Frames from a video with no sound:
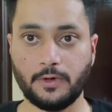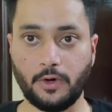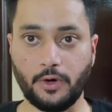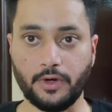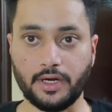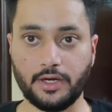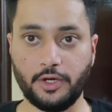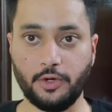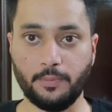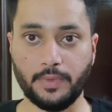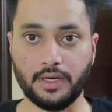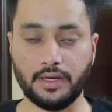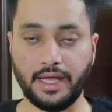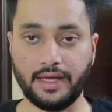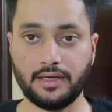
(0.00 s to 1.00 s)
on a
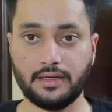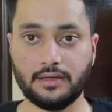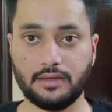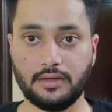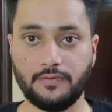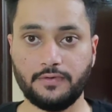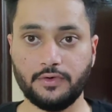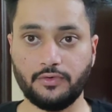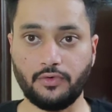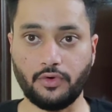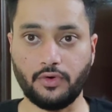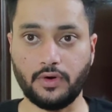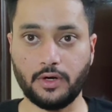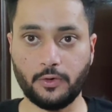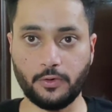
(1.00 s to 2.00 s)
human, like if you
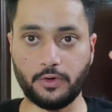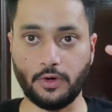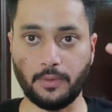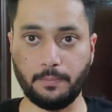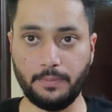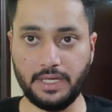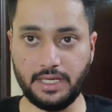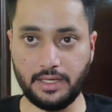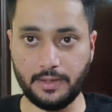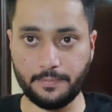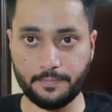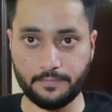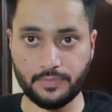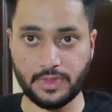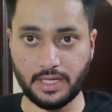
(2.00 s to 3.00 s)
draw a hood on me,
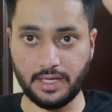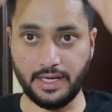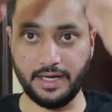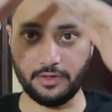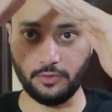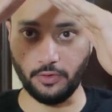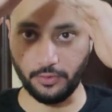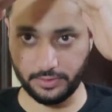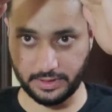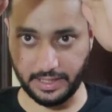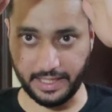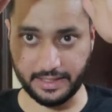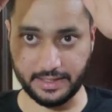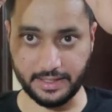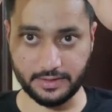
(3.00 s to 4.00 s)
it goes
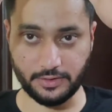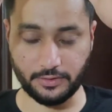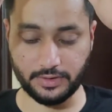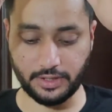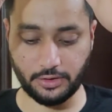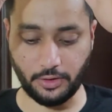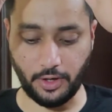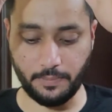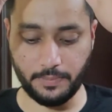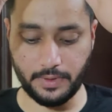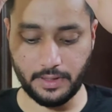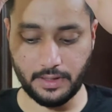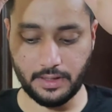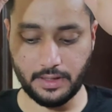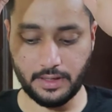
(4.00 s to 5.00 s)
like this on the
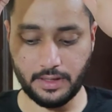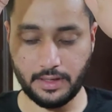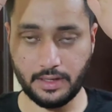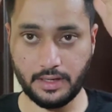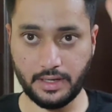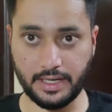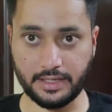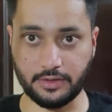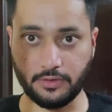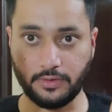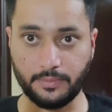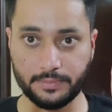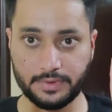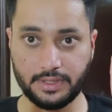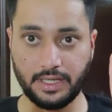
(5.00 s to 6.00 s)
top, it
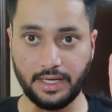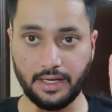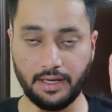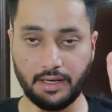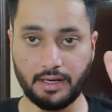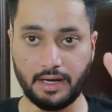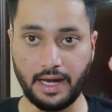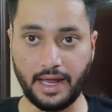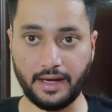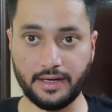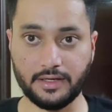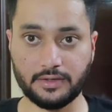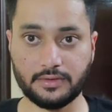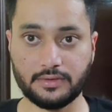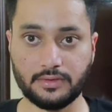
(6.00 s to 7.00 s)
comes here, and
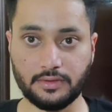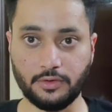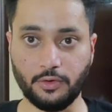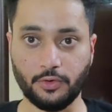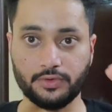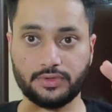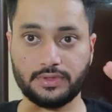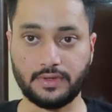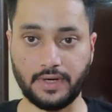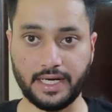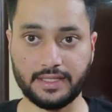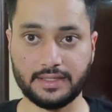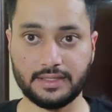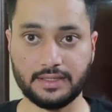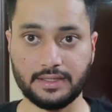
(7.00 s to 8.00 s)
it goes
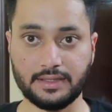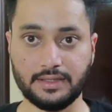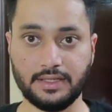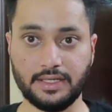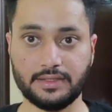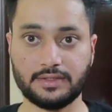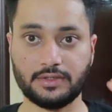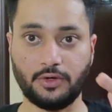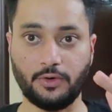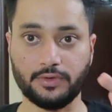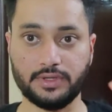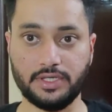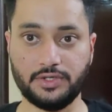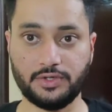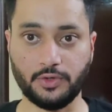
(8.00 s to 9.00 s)
right this
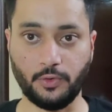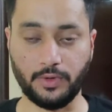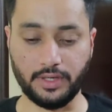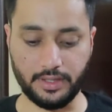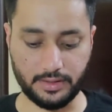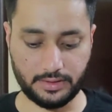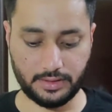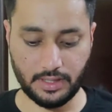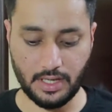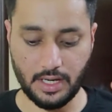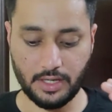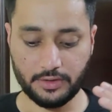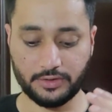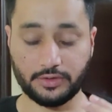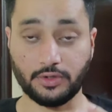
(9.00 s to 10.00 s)
on the shoulders.
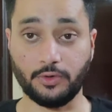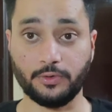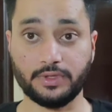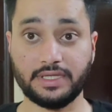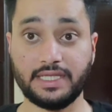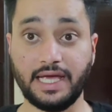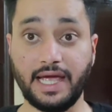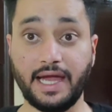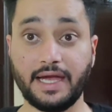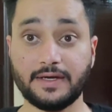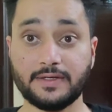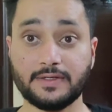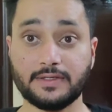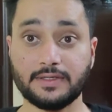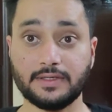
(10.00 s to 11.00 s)
So
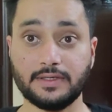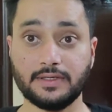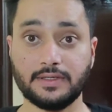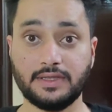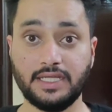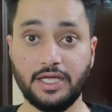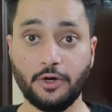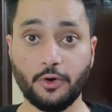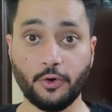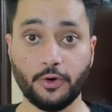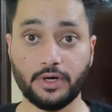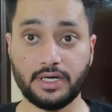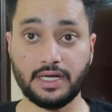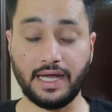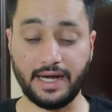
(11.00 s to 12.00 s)
that's the
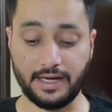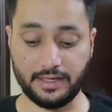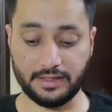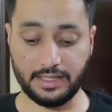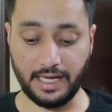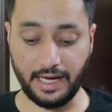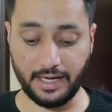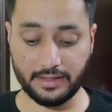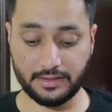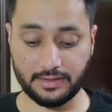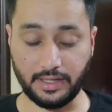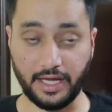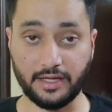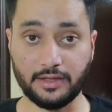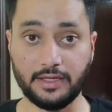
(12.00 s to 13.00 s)
hood, and that's
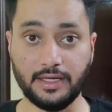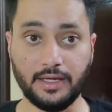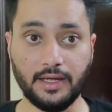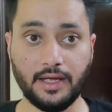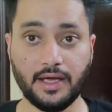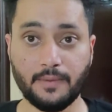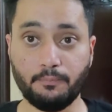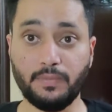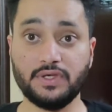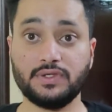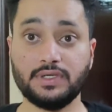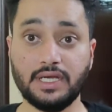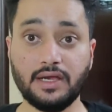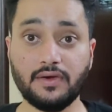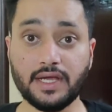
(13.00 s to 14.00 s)
like the
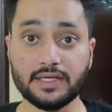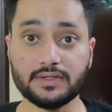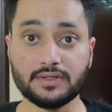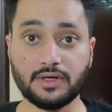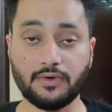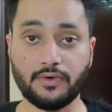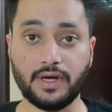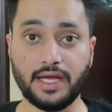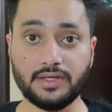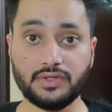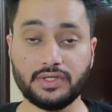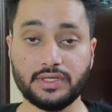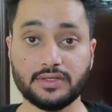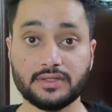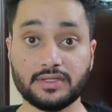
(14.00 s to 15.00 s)
mysterious
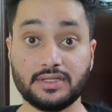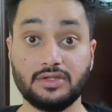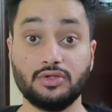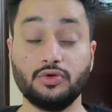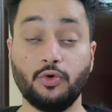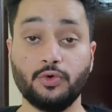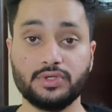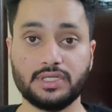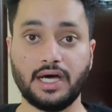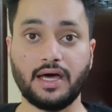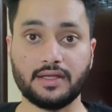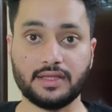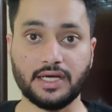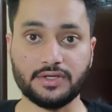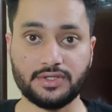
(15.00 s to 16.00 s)
creatures. Those
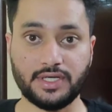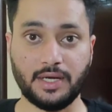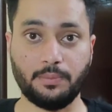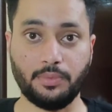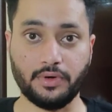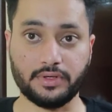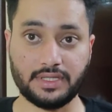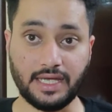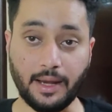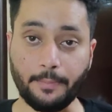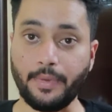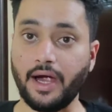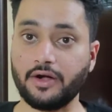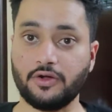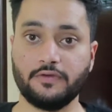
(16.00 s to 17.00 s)
are the shapers. They are
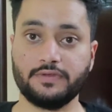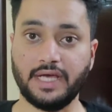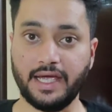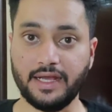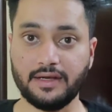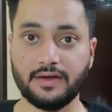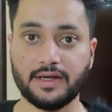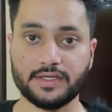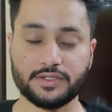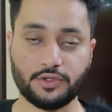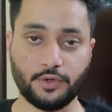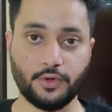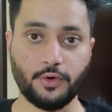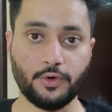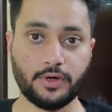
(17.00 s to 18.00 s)
part of the
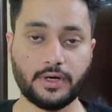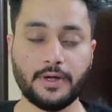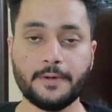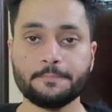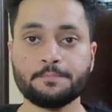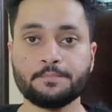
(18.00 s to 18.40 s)
Ingress lore,